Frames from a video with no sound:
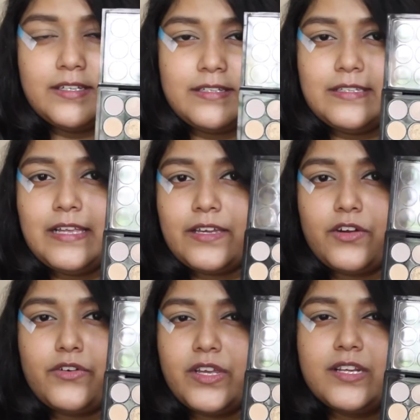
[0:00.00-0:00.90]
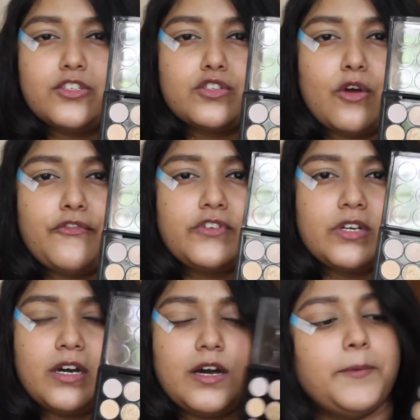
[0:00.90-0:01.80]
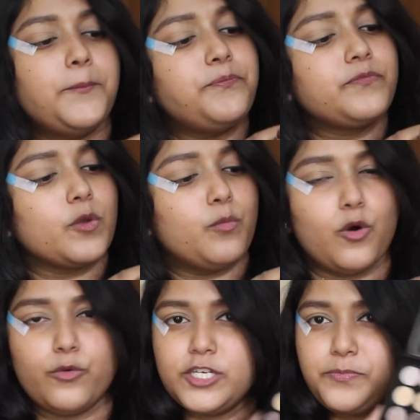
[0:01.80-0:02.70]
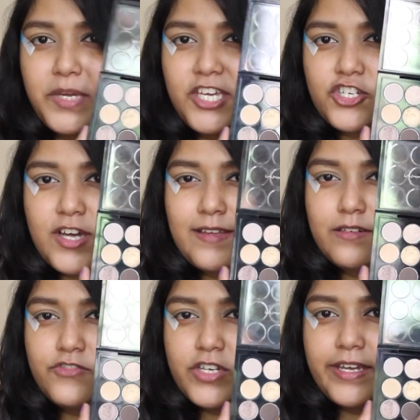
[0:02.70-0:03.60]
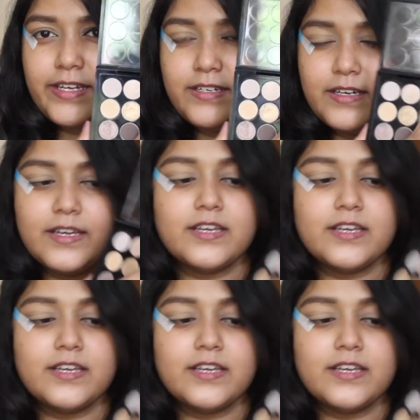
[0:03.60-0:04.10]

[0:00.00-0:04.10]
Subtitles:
This is like a really soft, mauve-ish peach kind of shade.